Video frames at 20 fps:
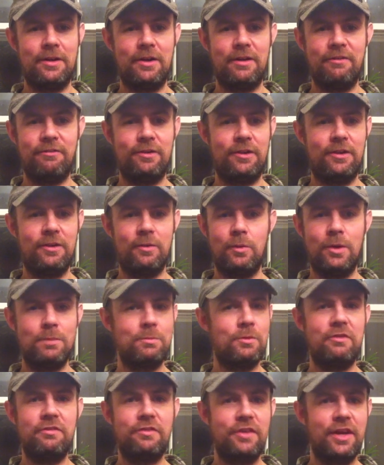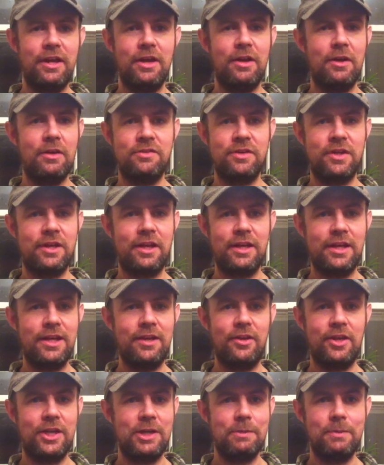but, you know, I figure one more video
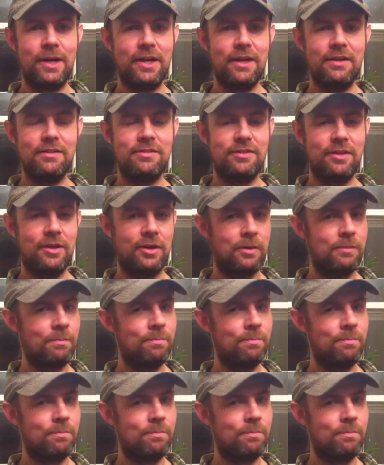isn't going to kill anybody,